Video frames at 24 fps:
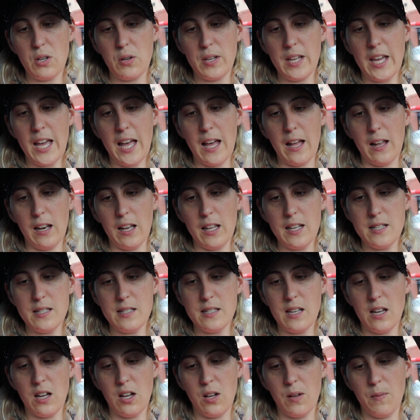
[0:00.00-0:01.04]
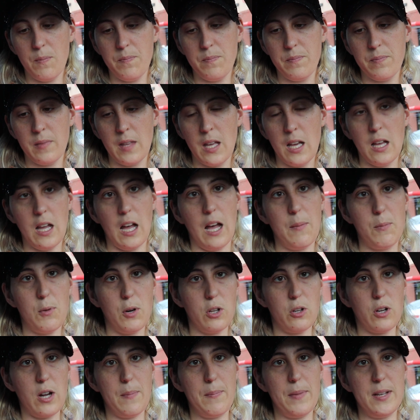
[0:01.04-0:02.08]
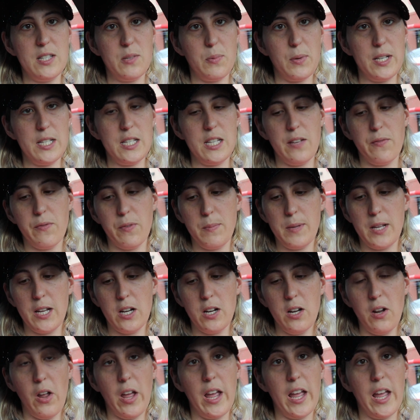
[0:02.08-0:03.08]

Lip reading: yeah, let's, I'm going to grab my sweet tea from here,